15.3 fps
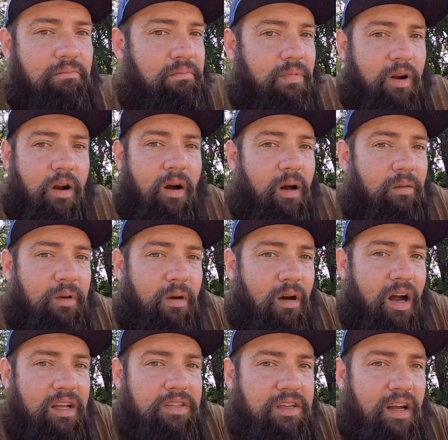they're all no
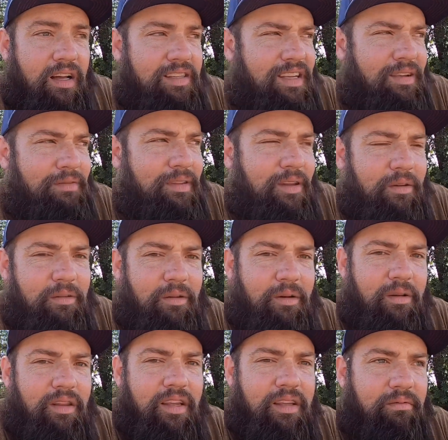hot shots, even though they're
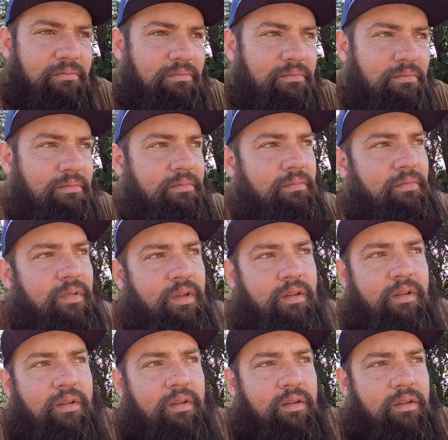only,
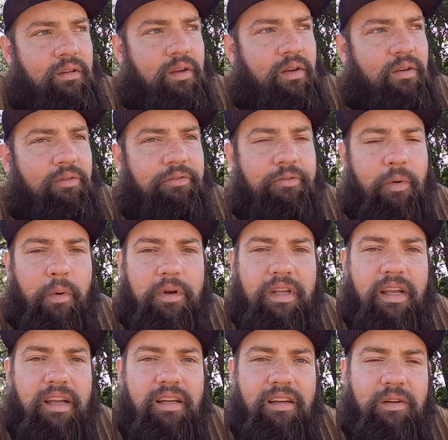you know,
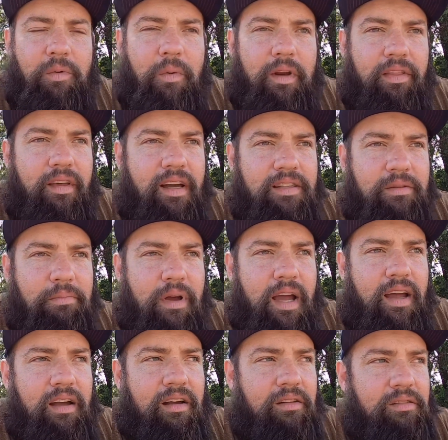14 to 20,000
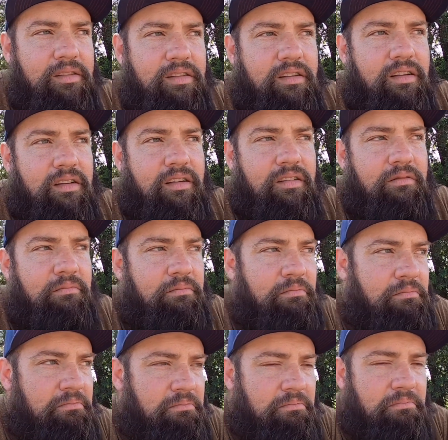pounds.
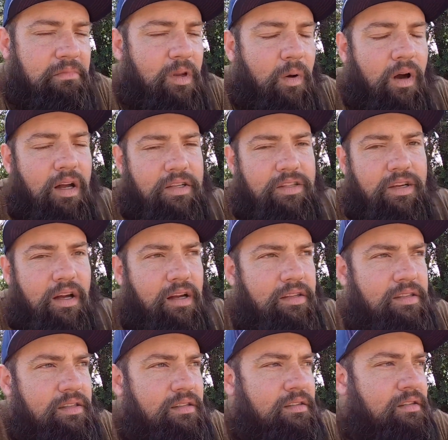No hot
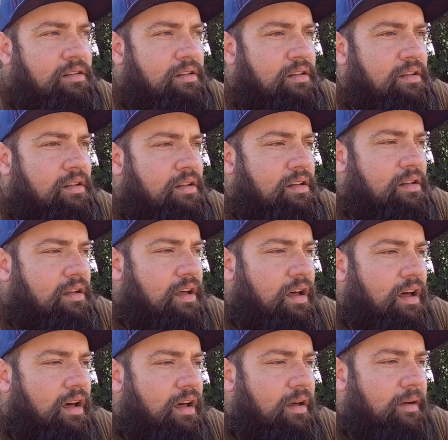shots.
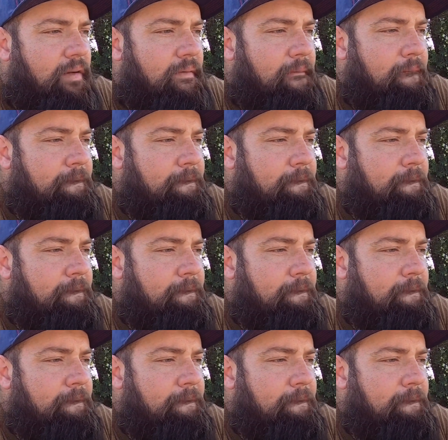The